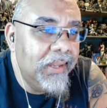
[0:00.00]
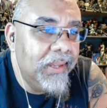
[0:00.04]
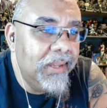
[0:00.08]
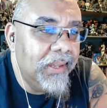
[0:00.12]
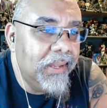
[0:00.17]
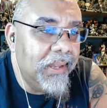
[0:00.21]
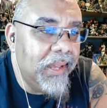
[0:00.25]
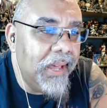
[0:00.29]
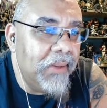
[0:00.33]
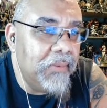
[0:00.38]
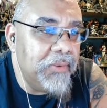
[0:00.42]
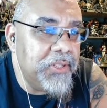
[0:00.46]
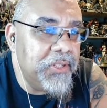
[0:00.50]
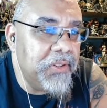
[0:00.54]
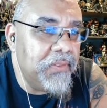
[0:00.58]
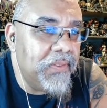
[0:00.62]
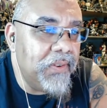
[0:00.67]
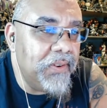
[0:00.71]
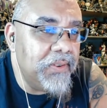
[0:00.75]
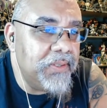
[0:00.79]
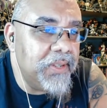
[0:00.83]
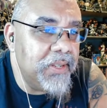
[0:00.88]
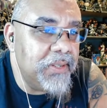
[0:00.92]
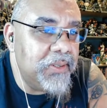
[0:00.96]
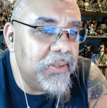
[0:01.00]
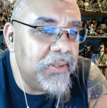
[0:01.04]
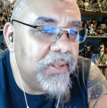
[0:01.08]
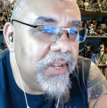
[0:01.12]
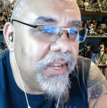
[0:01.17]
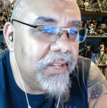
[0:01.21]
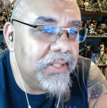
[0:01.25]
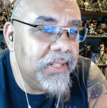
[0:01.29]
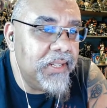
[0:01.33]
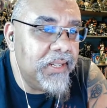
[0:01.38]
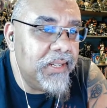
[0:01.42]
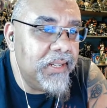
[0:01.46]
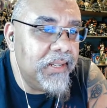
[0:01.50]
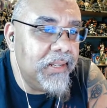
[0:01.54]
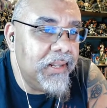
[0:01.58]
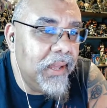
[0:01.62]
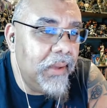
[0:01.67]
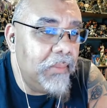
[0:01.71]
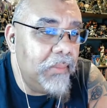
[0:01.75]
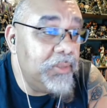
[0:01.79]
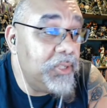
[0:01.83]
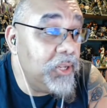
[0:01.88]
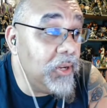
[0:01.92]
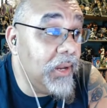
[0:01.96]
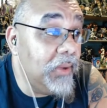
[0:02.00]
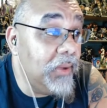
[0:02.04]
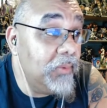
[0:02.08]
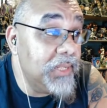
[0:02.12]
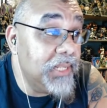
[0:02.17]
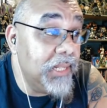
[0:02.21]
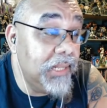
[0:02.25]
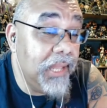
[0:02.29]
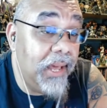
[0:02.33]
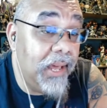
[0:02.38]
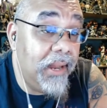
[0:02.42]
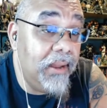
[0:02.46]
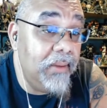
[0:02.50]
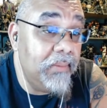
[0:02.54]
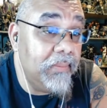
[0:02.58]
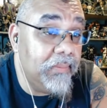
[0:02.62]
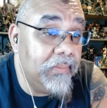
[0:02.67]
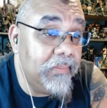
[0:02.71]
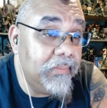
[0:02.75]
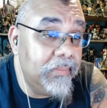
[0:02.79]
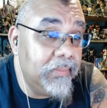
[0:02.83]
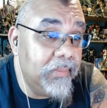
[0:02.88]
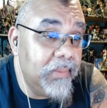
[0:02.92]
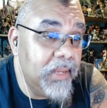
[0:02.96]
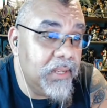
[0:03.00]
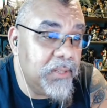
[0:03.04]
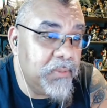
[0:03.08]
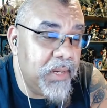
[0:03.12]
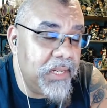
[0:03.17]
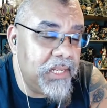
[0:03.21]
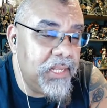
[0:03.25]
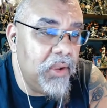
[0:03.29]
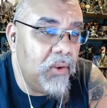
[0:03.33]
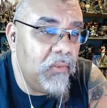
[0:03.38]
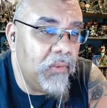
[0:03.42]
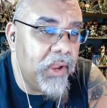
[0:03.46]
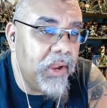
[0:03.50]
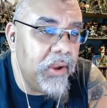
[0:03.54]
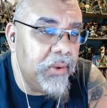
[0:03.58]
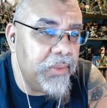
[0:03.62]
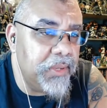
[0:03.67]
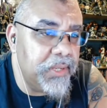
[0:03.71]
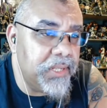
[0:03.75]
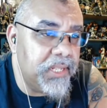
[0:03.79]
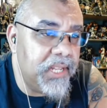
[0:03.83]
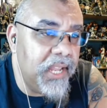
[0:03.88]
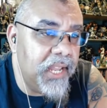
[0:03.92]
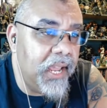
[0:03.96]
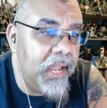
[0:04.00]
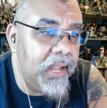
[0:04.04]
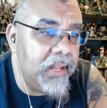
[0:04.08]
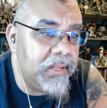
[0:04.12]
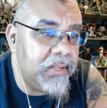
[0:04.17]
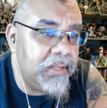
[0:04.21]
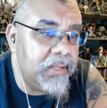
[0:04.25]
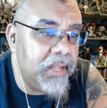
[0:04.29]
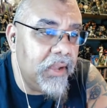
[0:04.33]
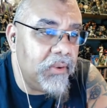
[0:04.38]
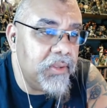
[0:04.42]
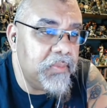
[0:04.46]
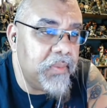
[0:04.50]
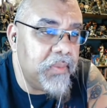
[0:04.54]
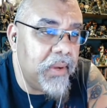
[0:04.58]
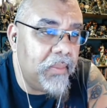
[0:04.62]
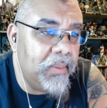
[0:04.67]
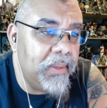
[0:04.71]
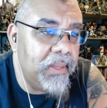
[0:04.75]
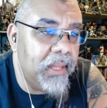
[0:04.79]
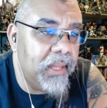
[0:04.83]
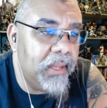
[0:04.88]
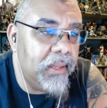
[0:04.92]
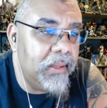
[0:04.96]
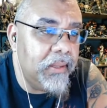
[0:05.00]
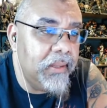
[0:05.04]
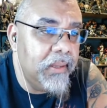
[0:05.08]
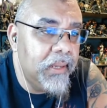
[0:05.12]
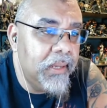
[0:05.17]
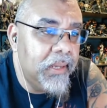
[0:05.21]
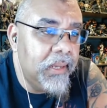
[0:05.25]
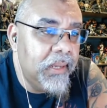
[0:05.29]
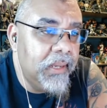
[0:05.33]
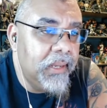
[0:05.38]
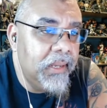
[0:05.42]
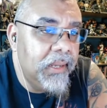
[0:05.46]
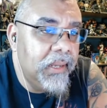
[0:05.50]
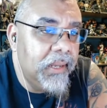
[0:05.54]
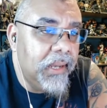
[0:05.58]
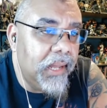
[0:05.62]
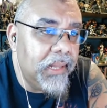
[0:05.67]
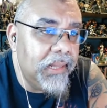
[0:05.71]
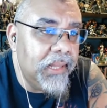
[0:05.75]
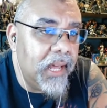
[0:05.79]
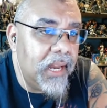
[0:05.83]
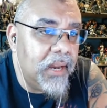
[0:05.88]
That was your first introduction. I'm sure that was a lot of, especially over here in the States, that was probably the a lot